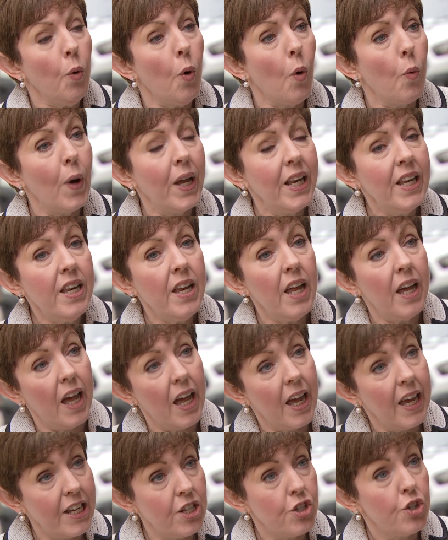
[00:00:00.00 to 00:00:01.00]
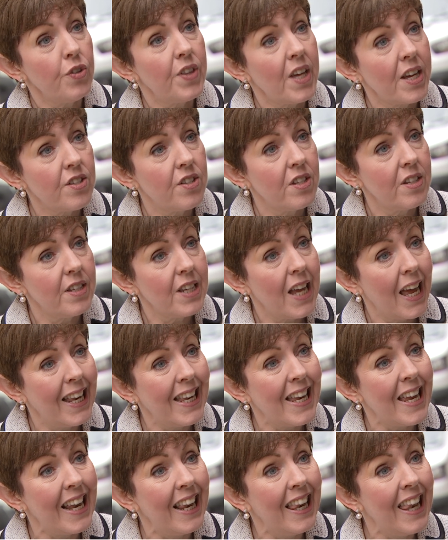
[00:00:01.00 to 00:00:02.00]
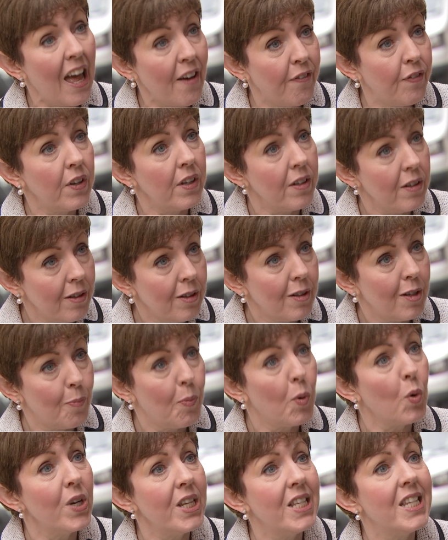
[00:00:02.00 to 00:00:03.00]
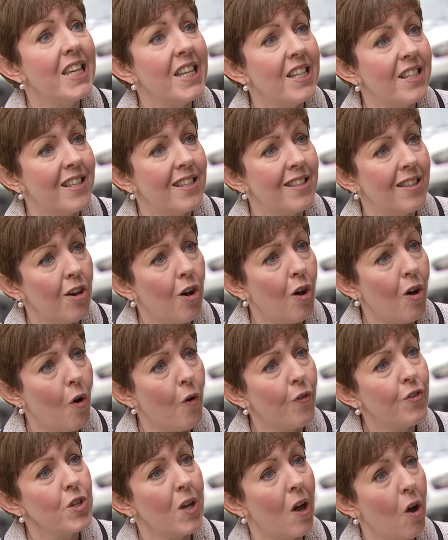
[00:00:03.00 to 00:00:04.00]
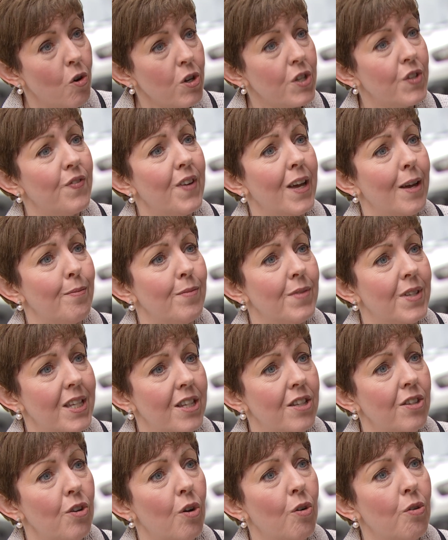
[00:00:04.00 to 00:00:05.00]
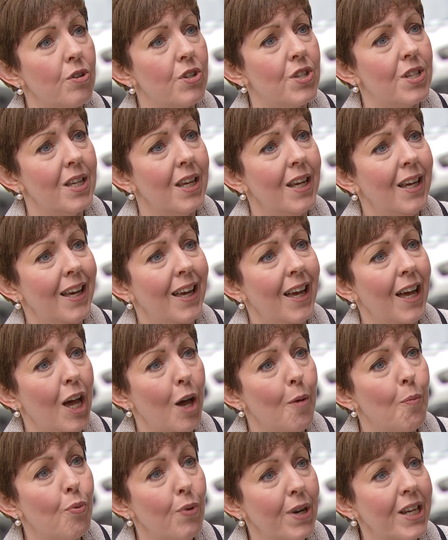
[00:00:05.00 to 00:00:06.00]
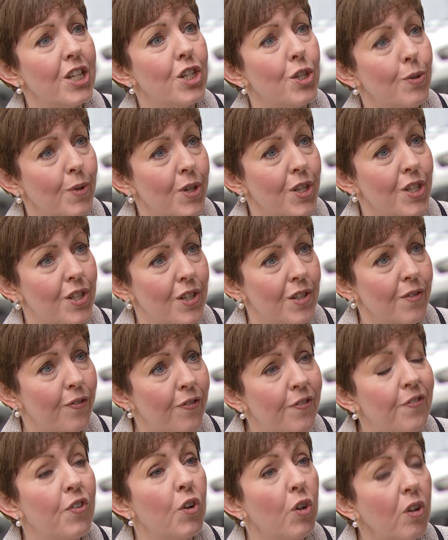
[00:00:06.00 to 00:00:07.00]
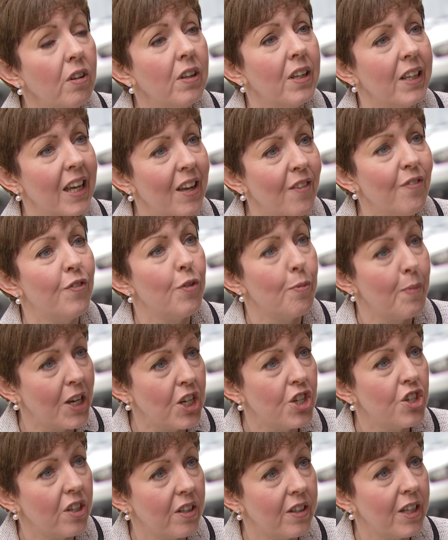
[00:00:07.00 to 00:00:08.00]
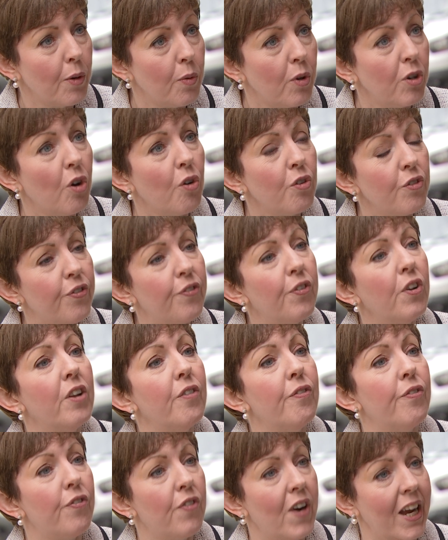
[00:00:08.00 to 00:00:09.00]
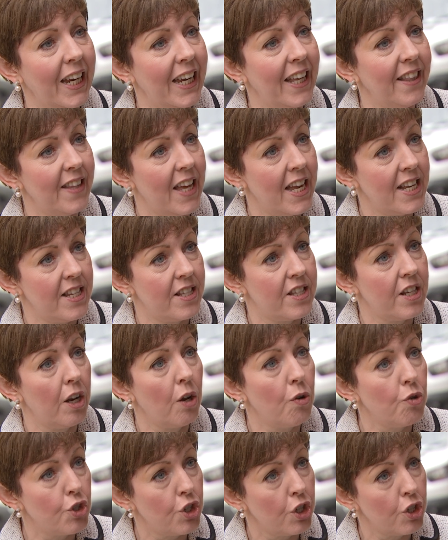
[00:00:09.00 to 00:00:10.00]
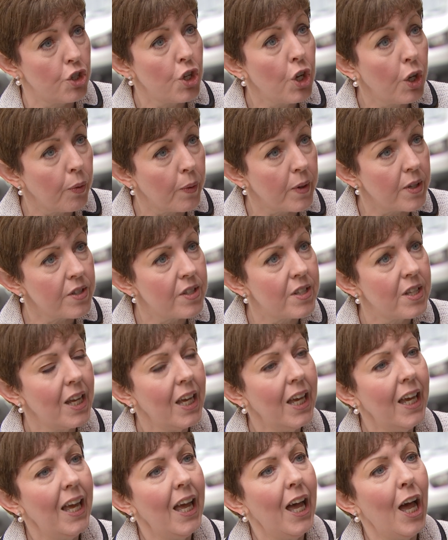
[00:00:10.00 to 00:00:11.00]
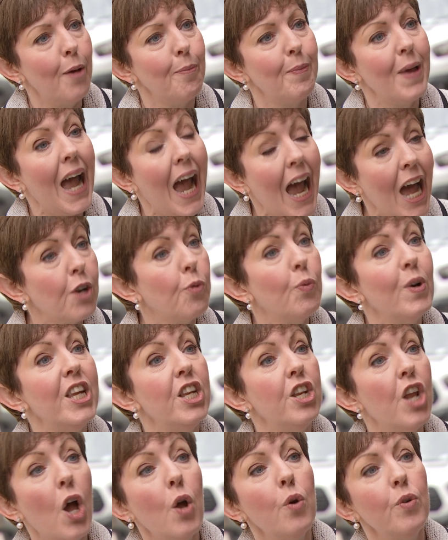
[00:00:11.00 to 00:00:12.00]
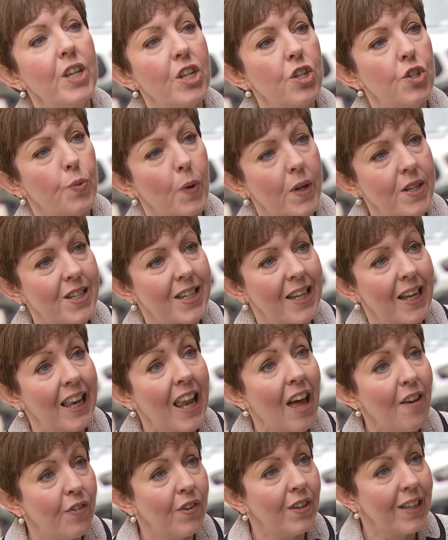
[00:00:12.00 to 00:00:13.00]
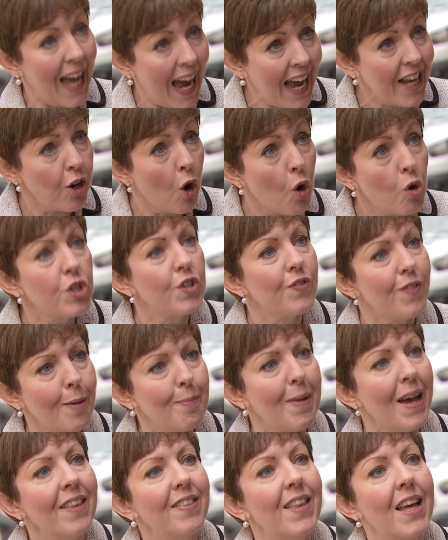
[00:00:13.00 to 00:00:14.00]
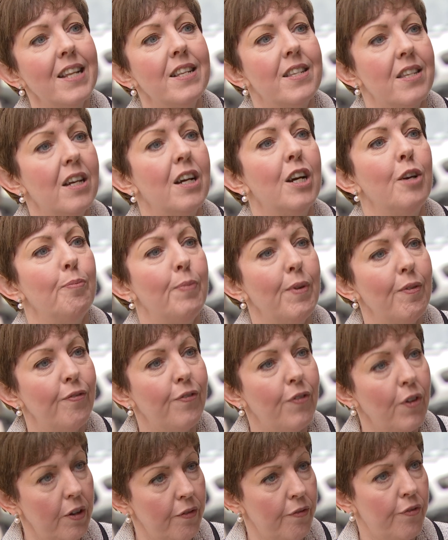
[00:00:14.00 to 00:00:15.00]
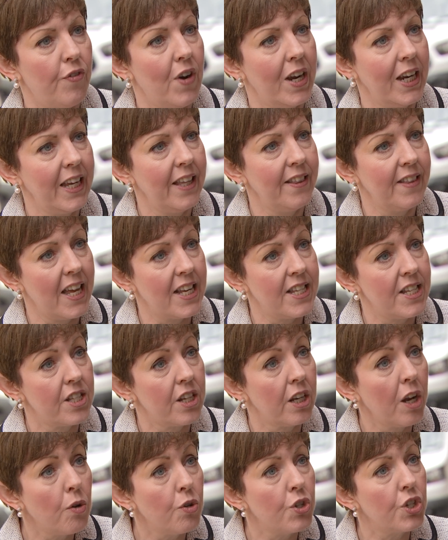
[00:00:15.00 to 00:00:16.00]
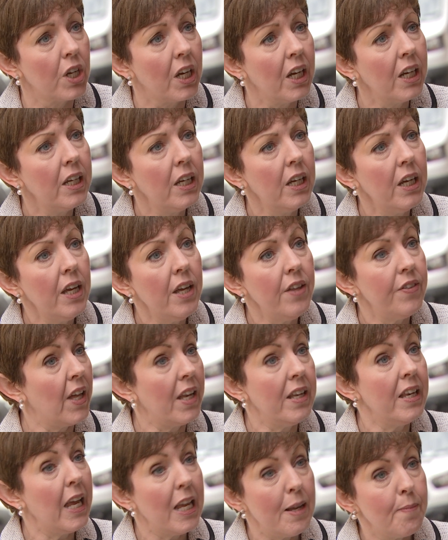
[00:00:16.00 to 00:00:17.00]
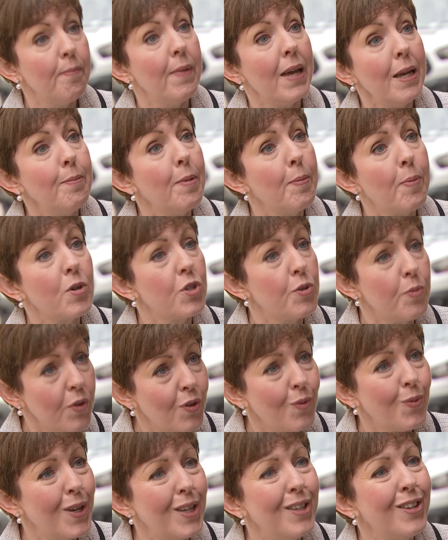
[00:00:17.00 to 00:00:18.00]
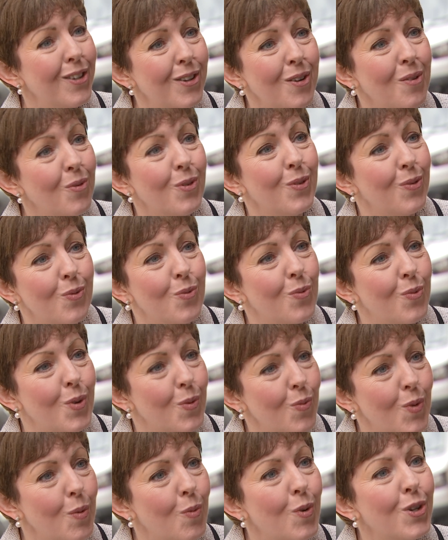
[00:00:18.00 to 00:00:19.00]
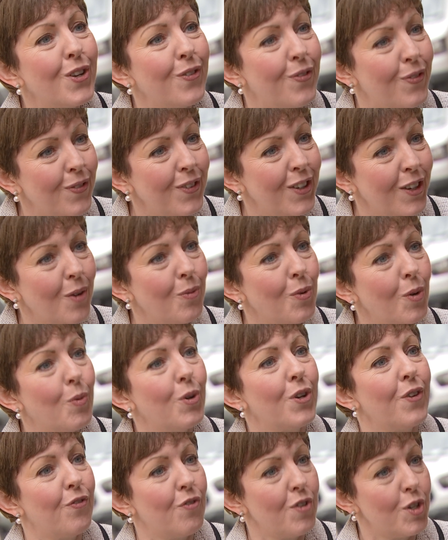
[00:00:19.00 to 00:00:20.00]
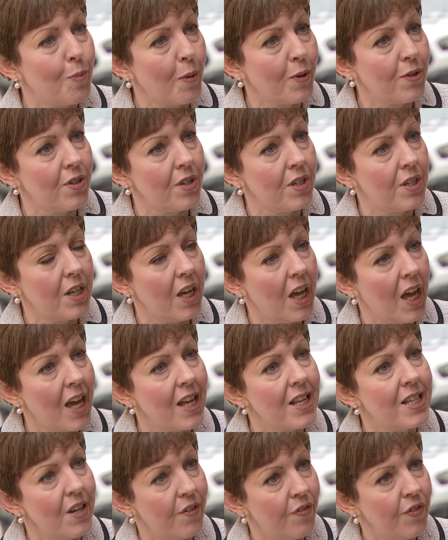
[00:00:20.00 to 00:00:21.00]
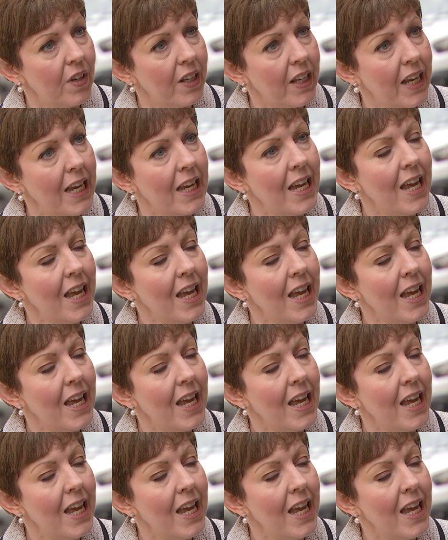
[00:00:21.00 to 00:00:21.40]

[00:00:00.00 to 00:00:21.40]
Well, when uh, in two thousand eleven, the point is, is that Oxfam did not Uh, bring to us full information. They were not full and frank in their disclosure to us. Um, had we known in twenty eleven, had Oxfam at that time been full and frank in their disclosure, then it may be possible that we, you know, we would have, you know, we would have responded uh, differently.